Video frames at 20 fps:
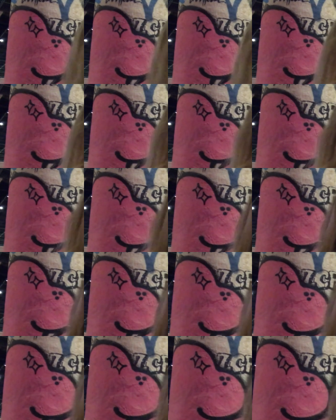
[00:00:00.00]

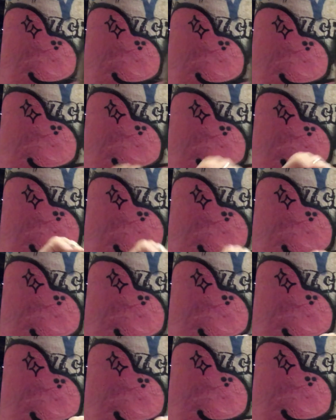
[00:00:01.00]

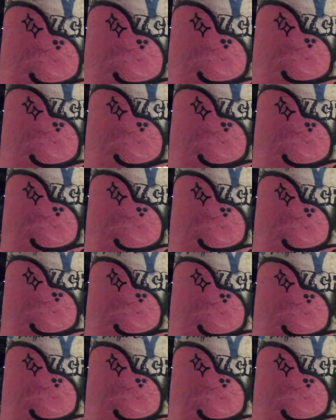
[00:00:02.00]

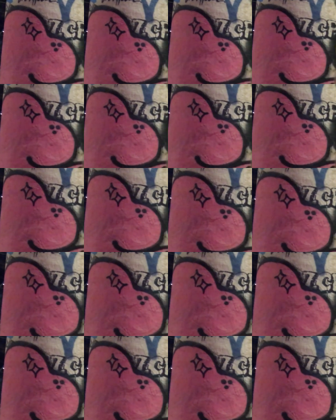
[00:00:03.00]
(not speaking)